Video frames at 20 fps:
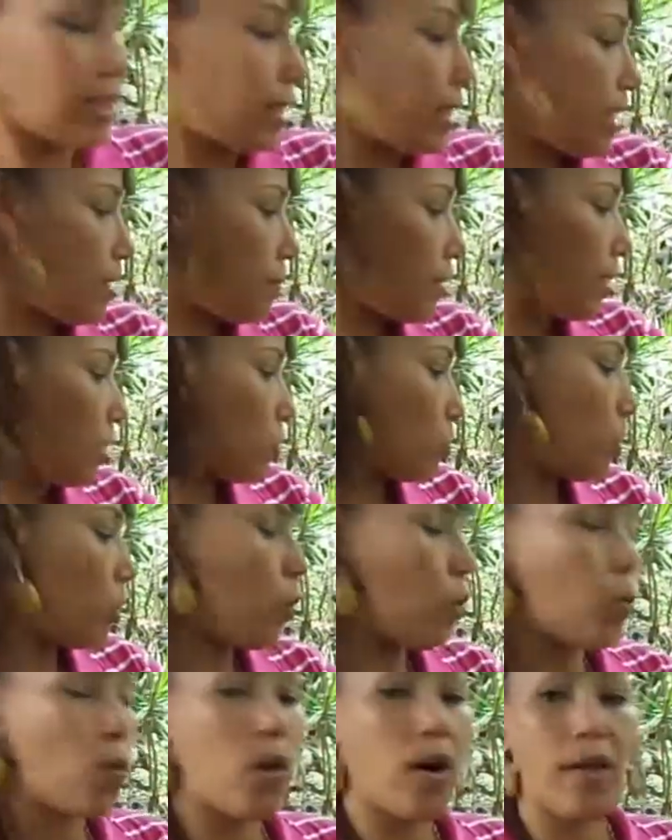today because we
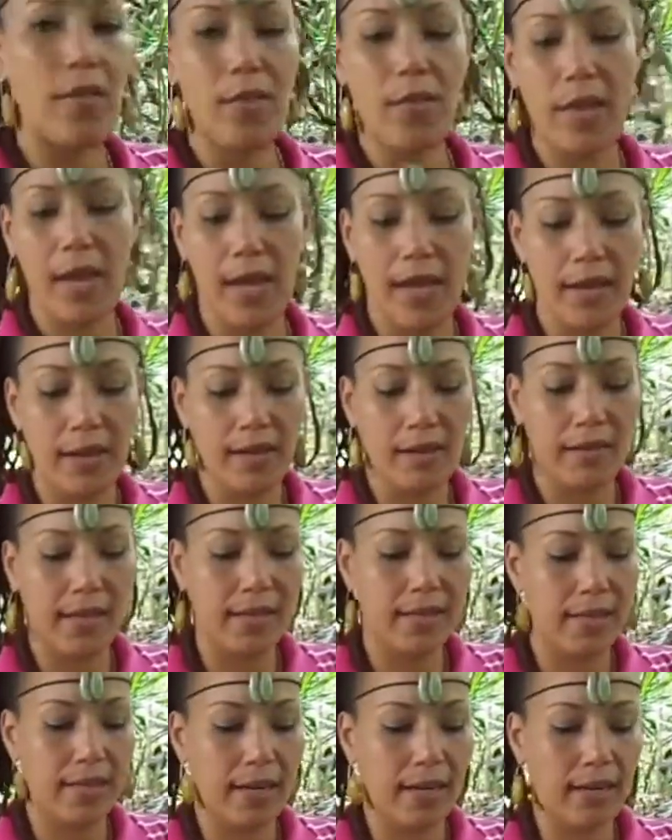don't want that
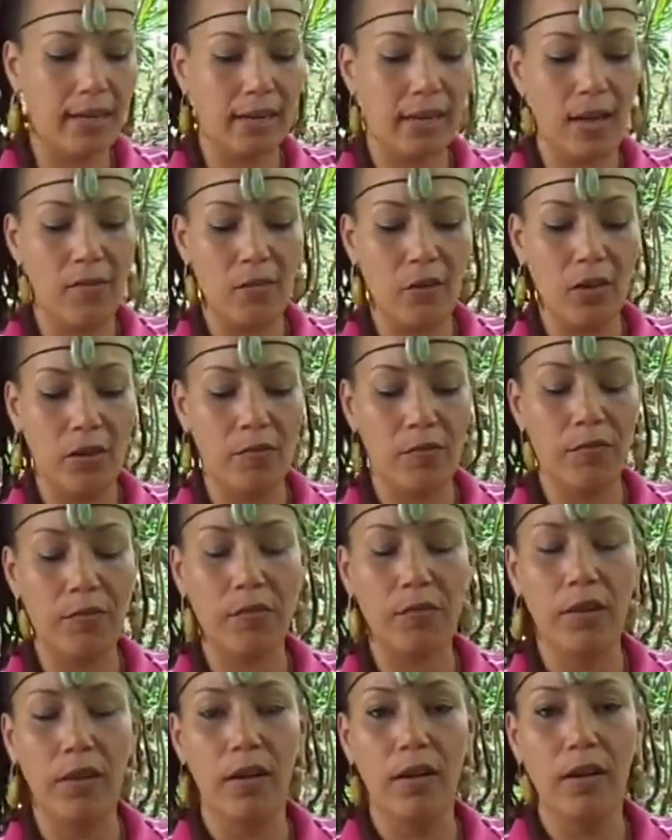second level of
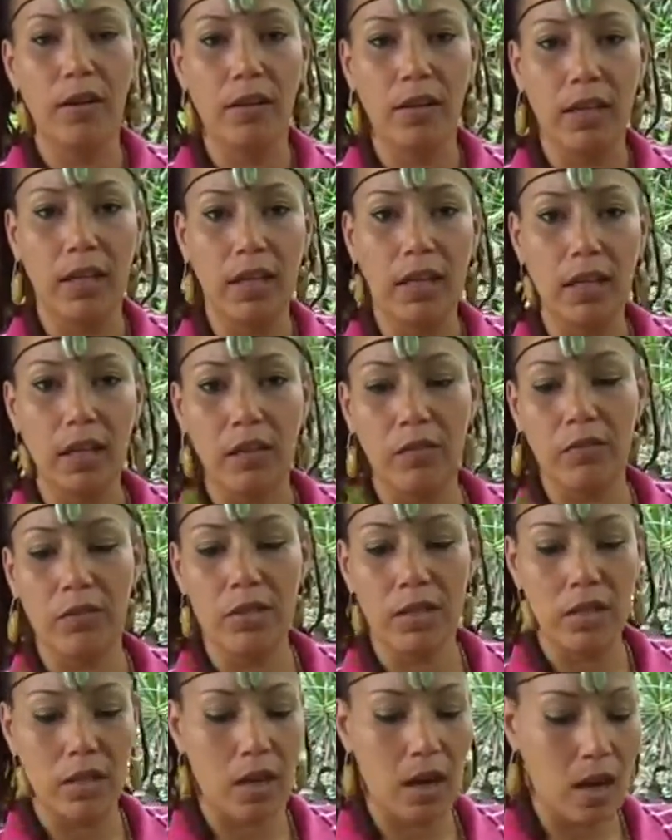
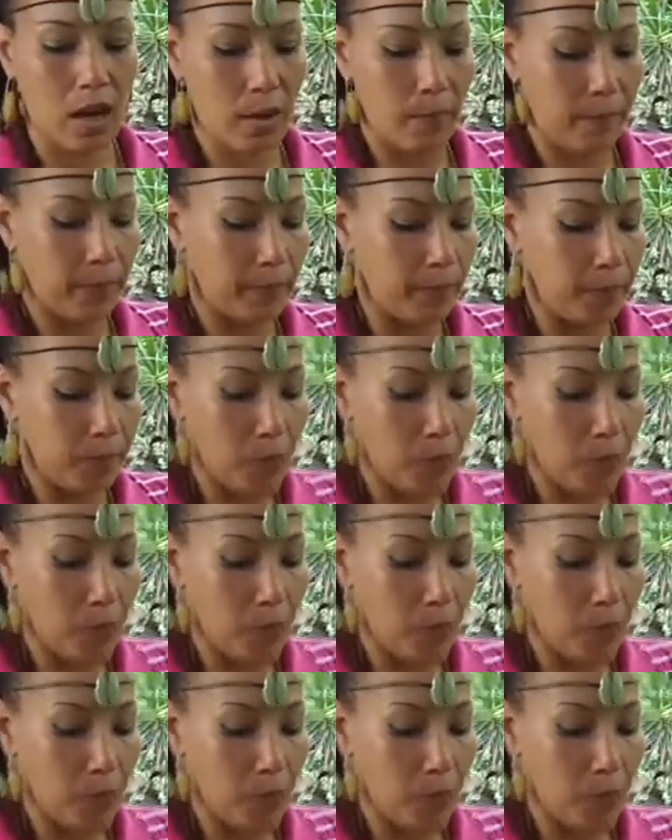leaves to come.